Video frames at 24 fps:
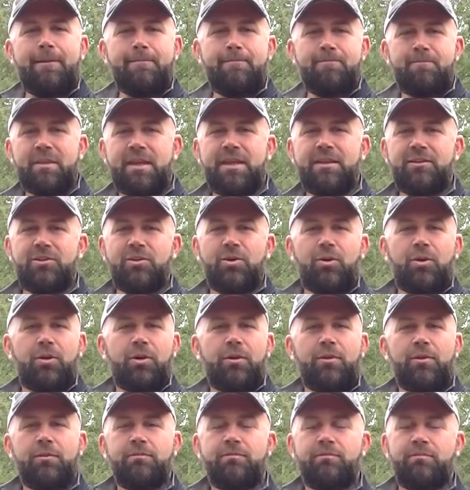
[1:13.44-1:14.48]

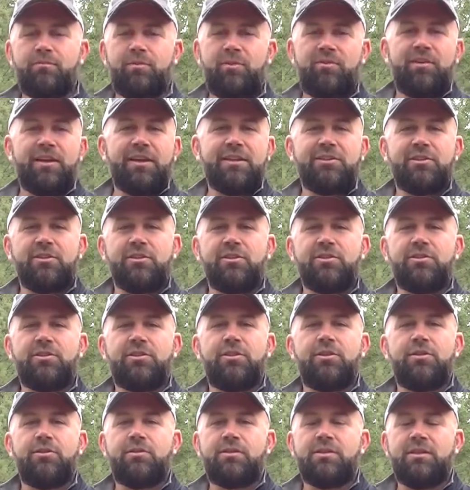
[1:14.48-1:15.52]
indoor professional
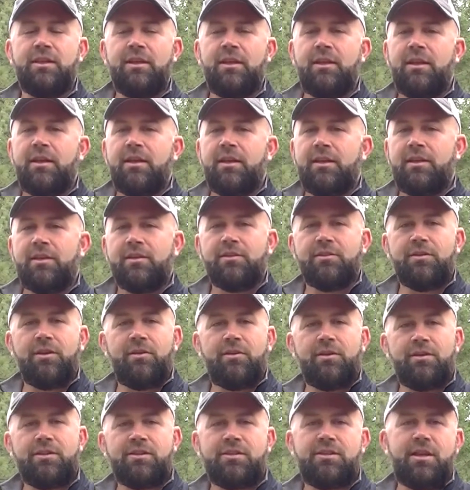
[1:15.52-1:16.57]
shoots, you'll
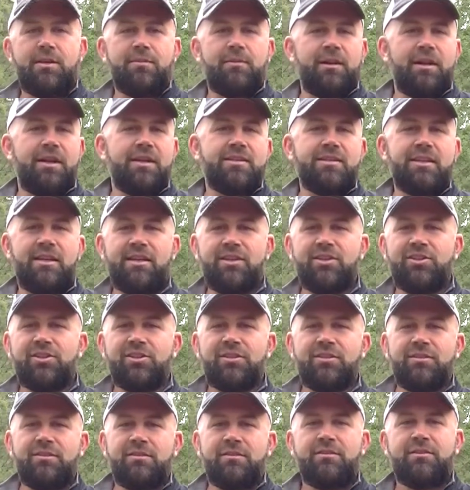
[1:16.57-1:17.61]
notice
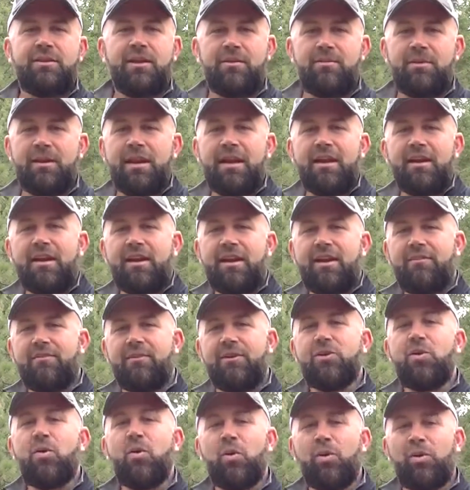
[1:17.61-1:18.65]
stabilization coming out of every
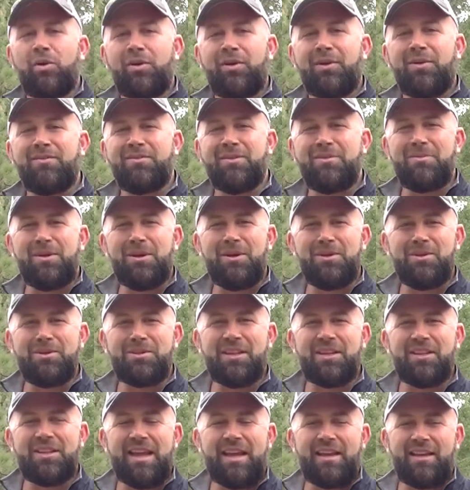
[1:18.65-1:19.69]
corner of the bows
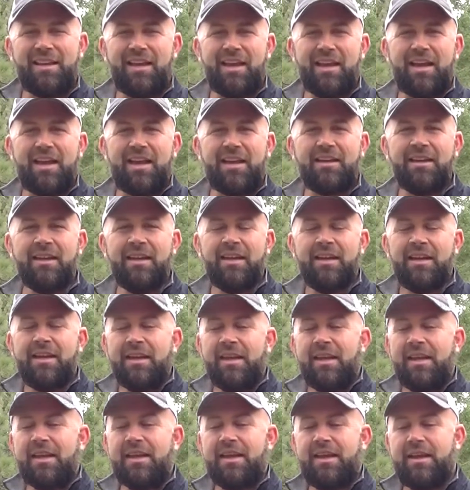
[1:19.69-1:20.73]
on that line,
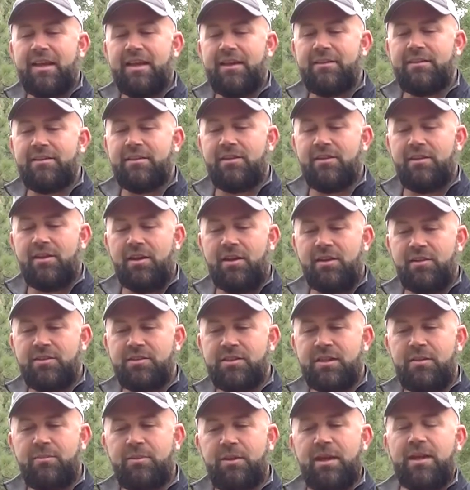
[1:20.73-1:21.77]
and long
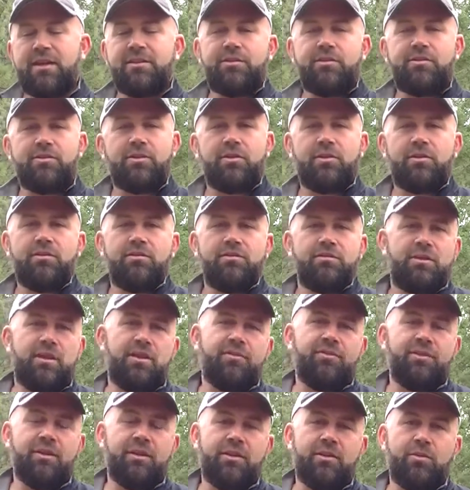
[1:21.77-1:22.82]
stabilizers are
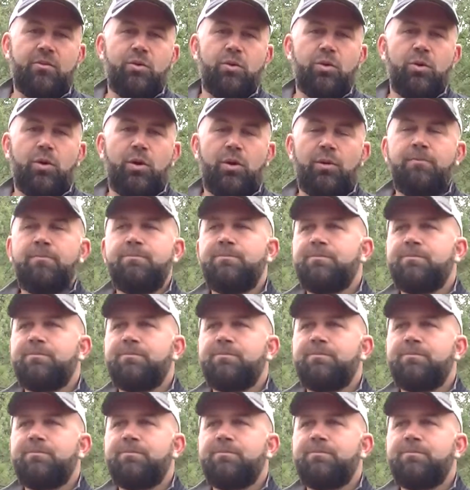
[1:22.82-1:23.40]
definitely the rule.